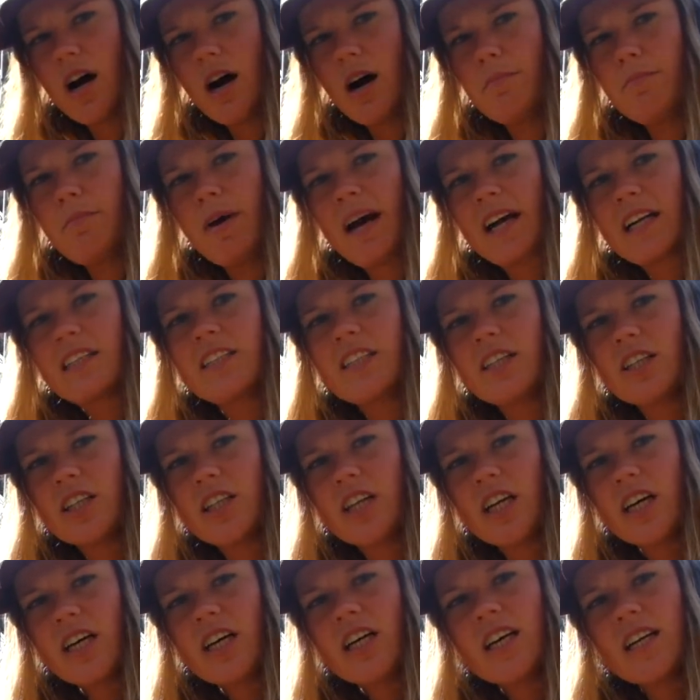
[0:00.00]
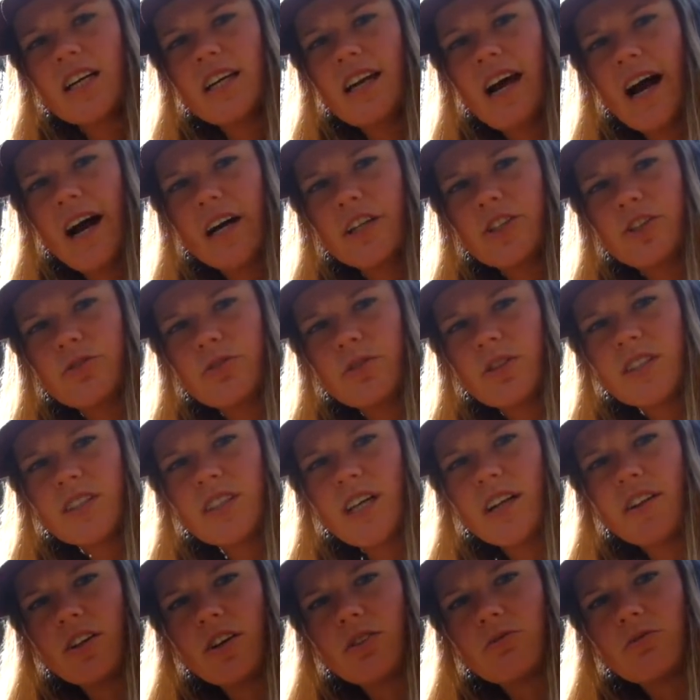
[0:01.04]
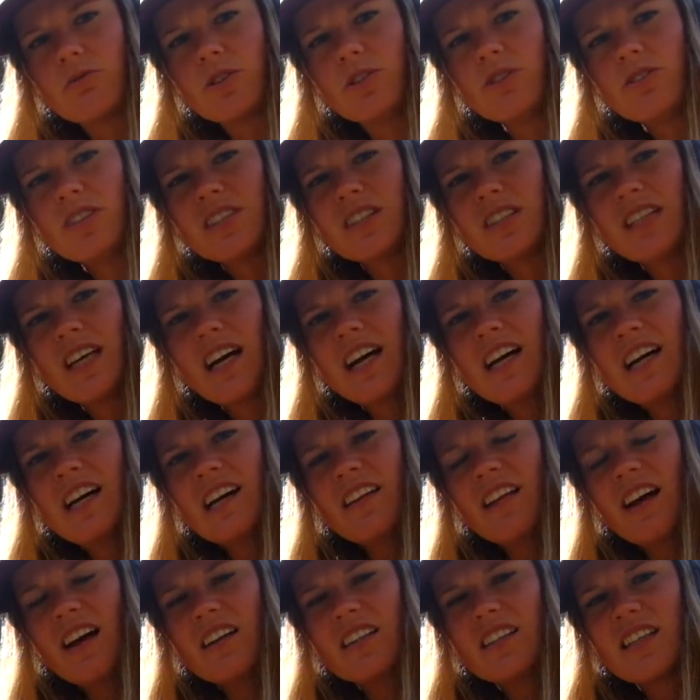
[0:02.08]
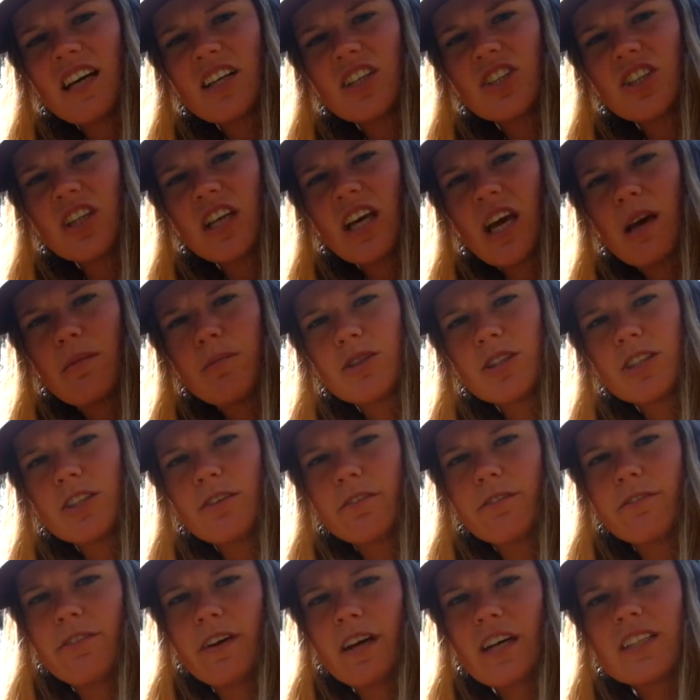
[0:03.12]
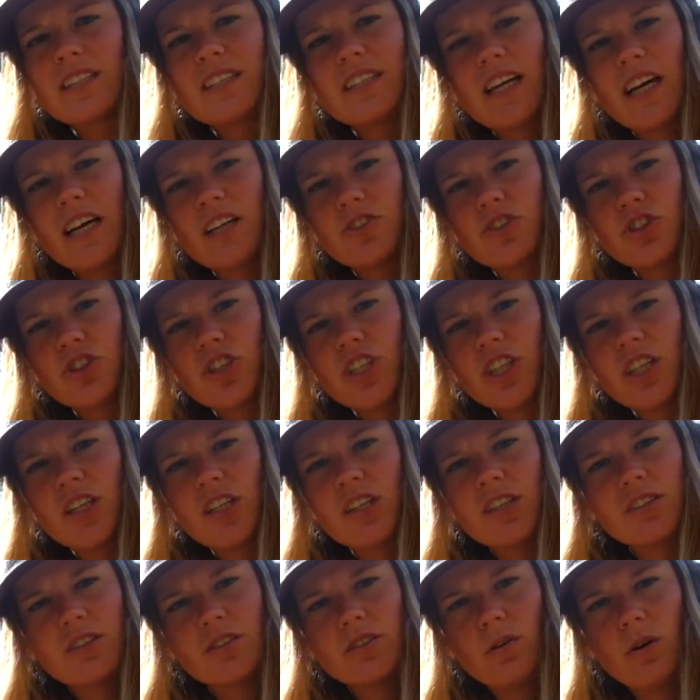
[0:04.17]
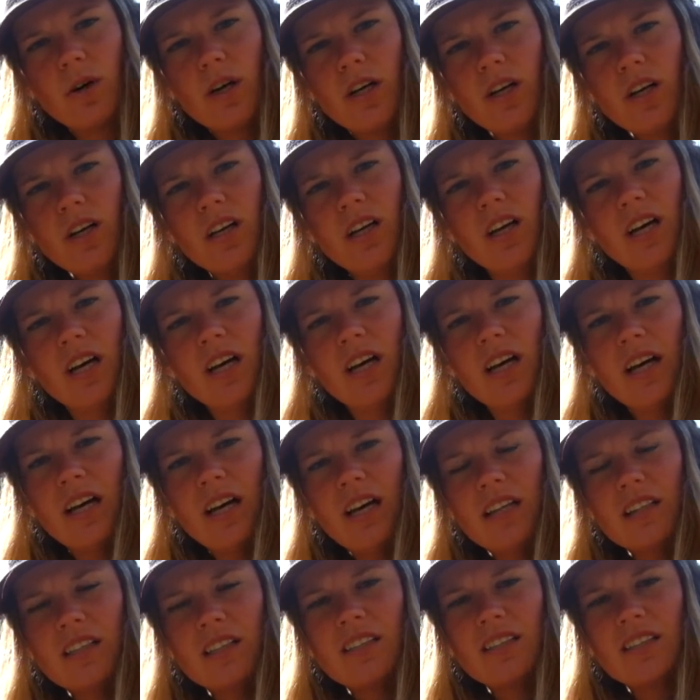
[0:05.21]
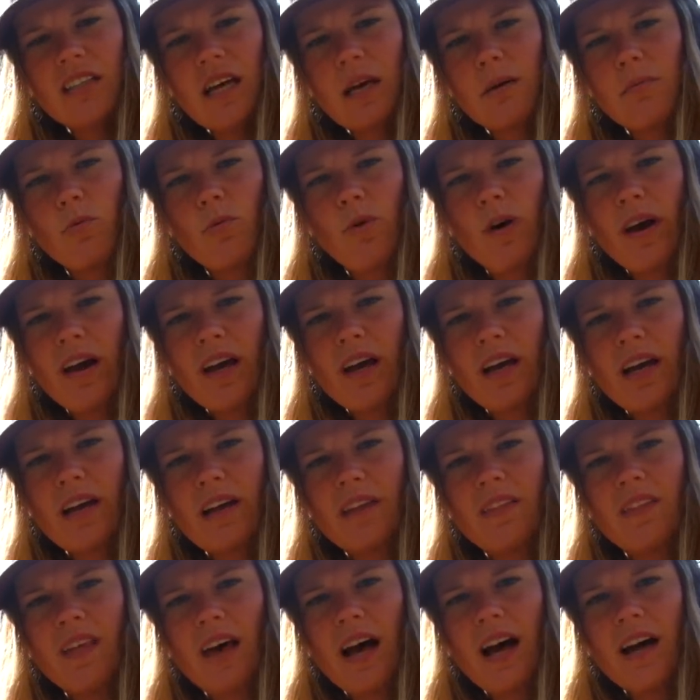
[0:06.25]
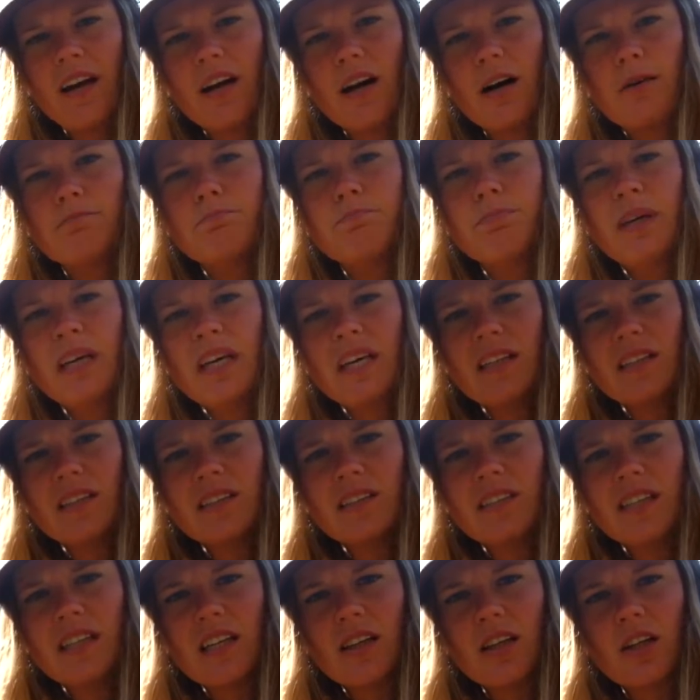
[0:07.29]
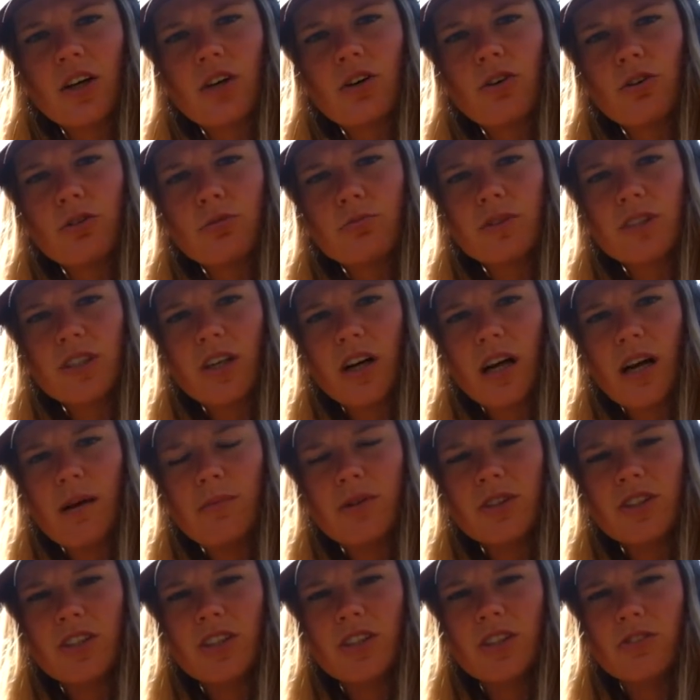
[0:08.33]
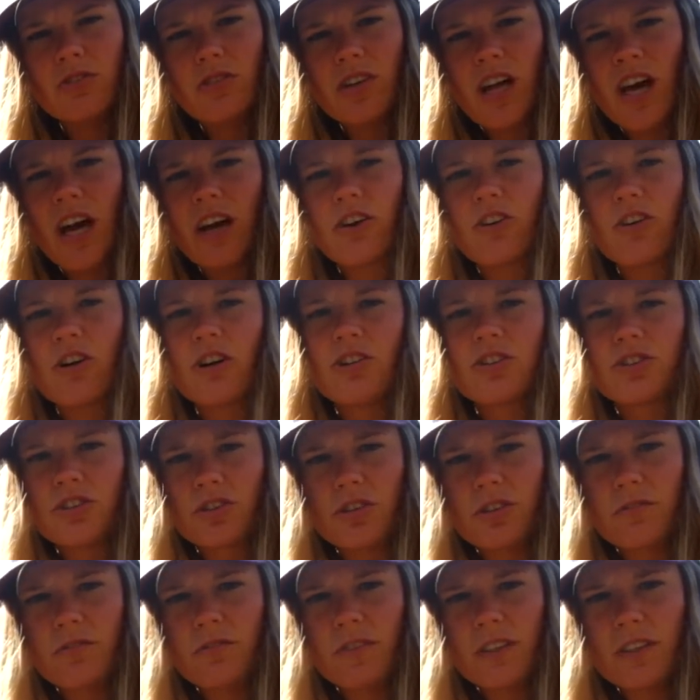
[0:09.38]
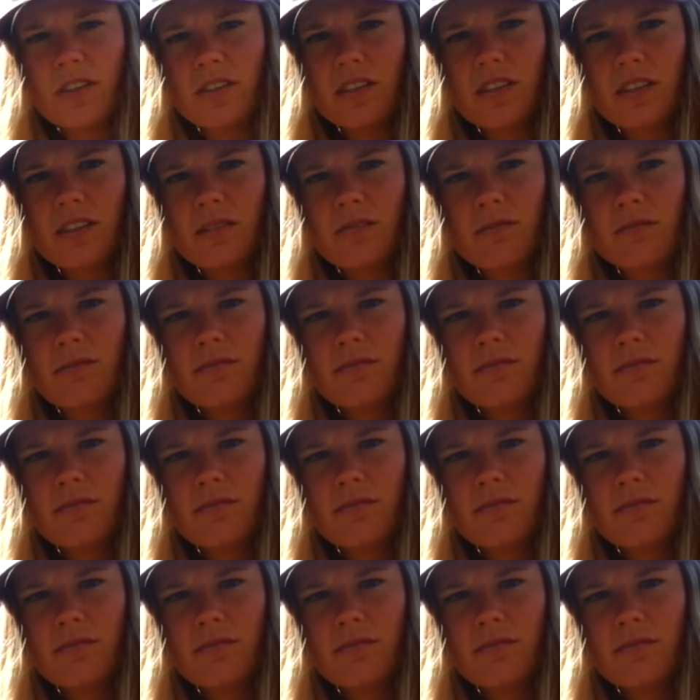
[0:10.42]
uh, bacteria in nodules on their roots that is actually able to fix nitrogen in the soil in the same way that um, beans and legumes are able to do in agricultural fields.